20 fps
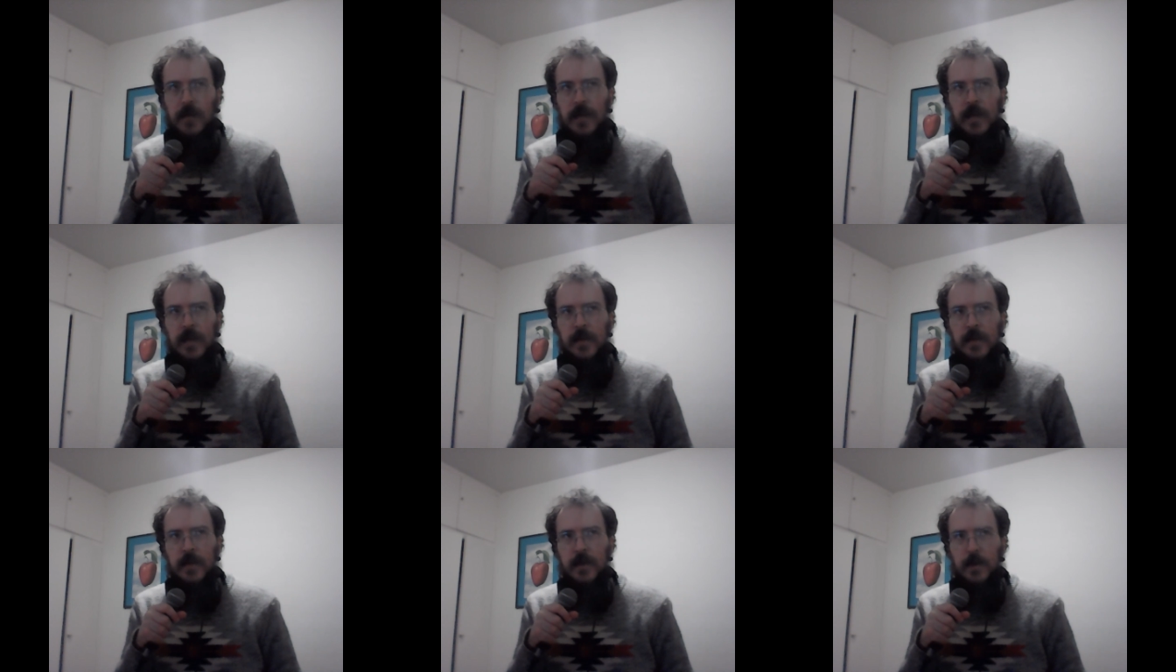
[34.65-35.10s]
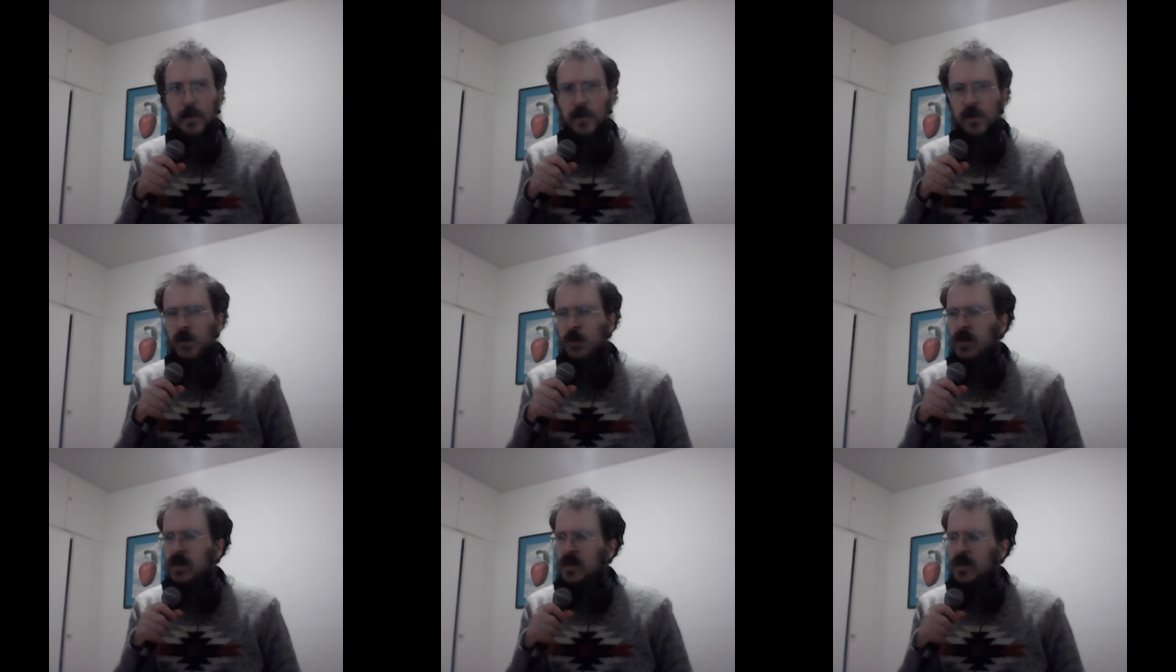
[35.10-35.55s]
And I
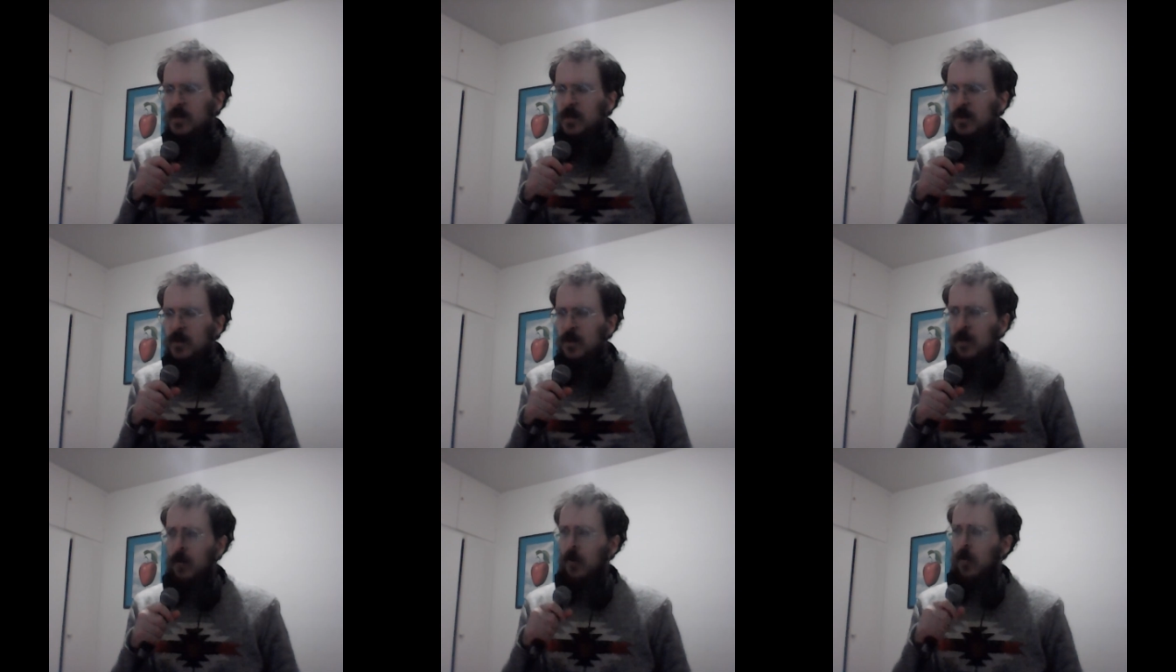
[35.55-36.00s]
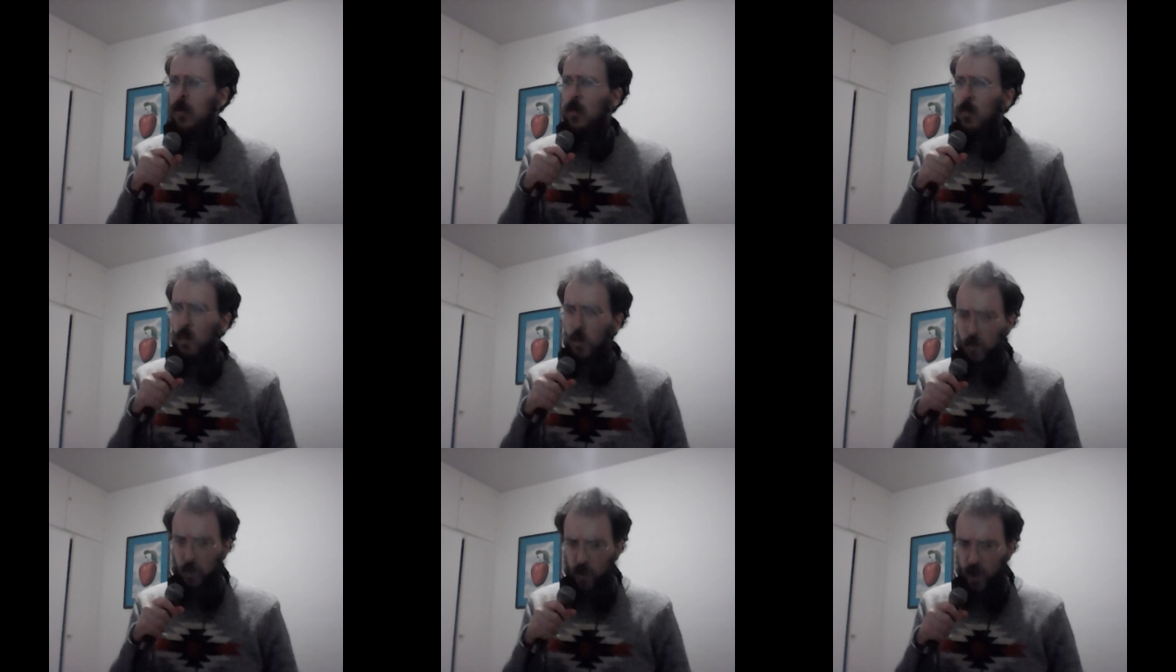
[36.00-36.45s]
wanted to explore
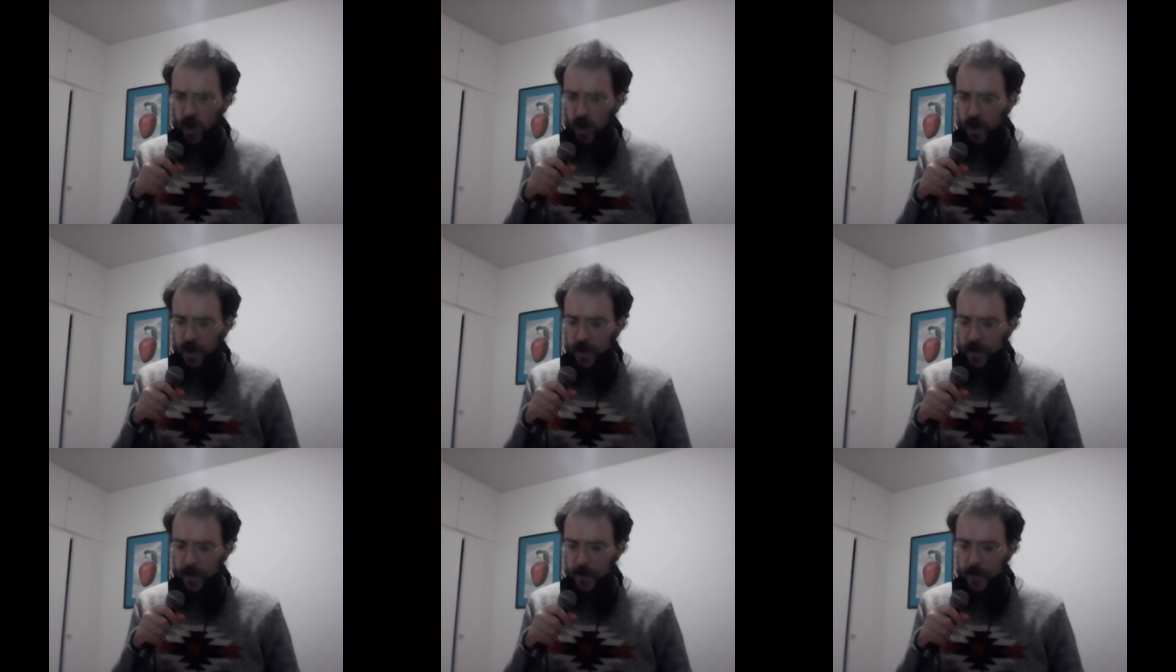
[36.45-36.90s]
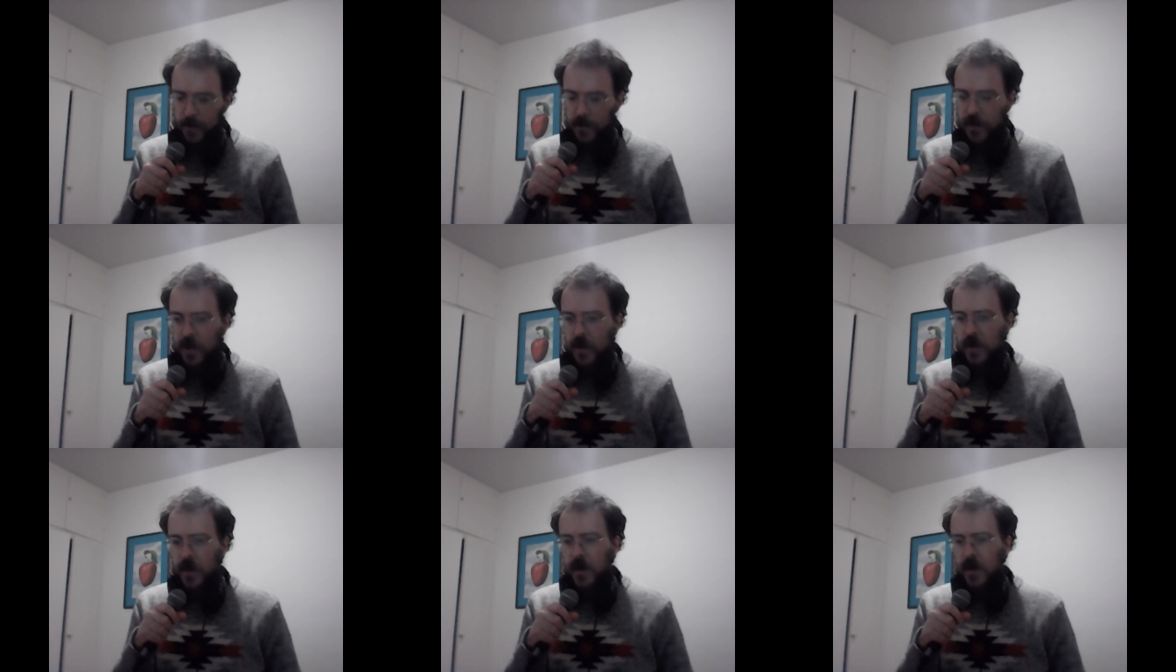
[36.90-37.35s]
why.
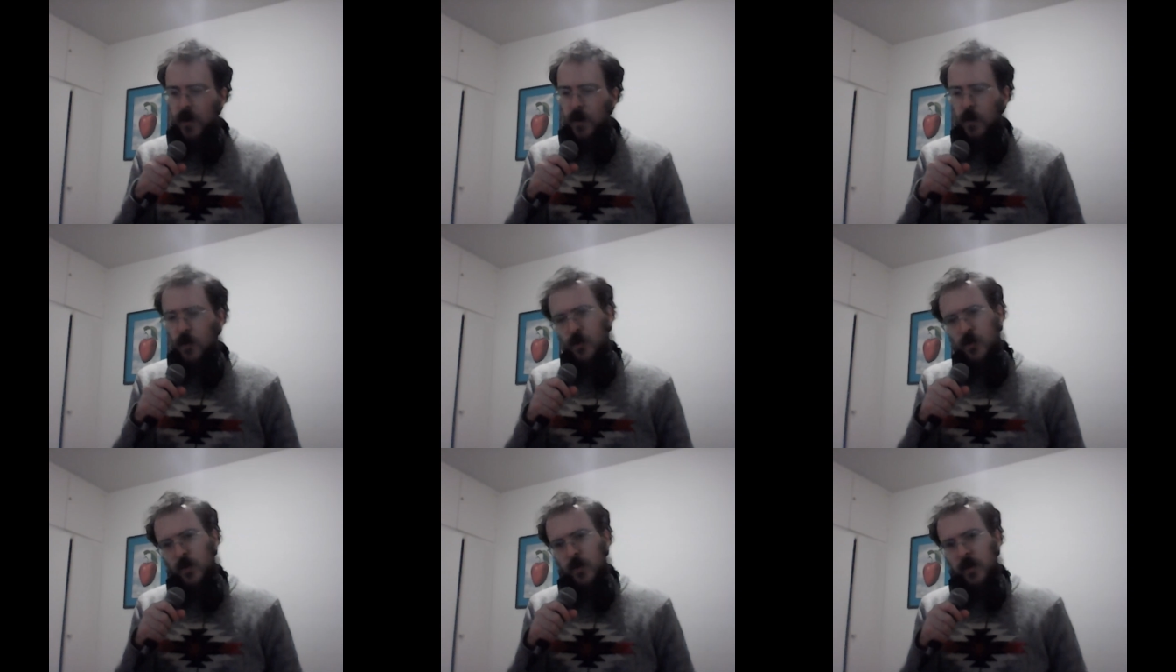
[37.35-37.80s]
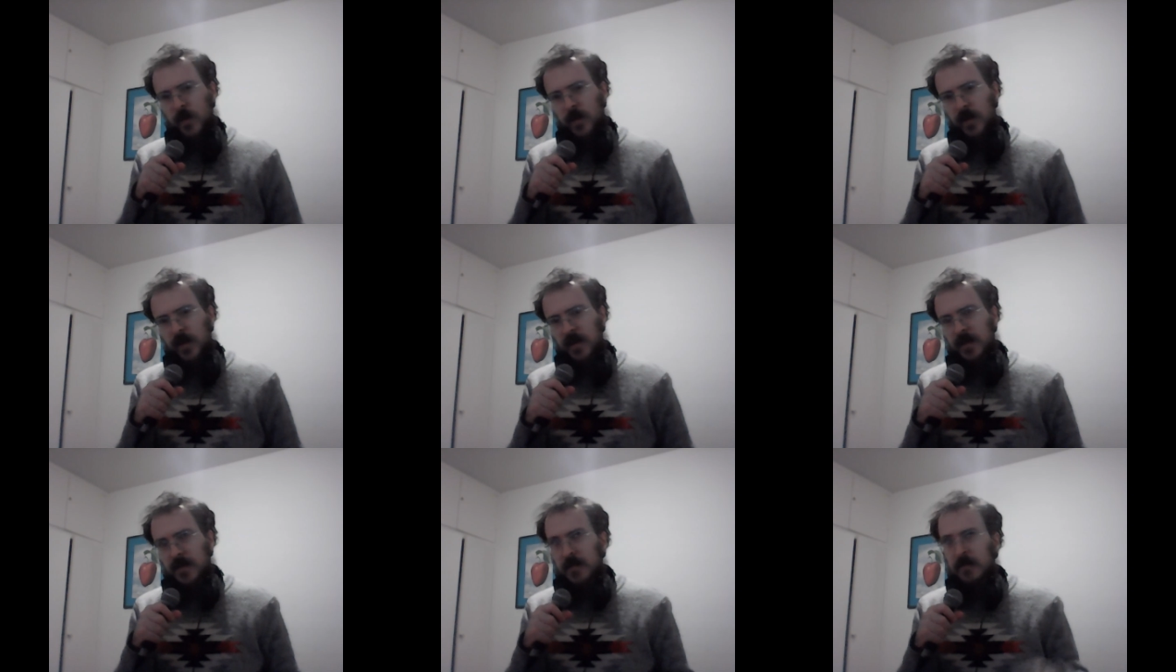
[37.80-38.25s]
What do I mean
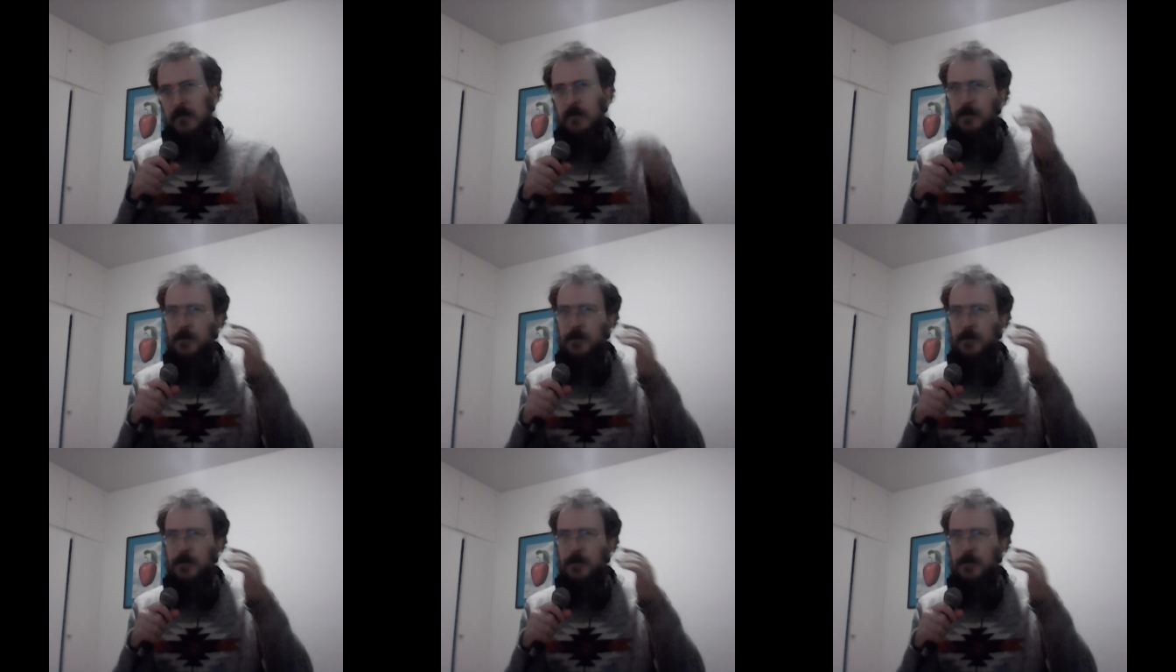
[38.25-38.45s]
by this?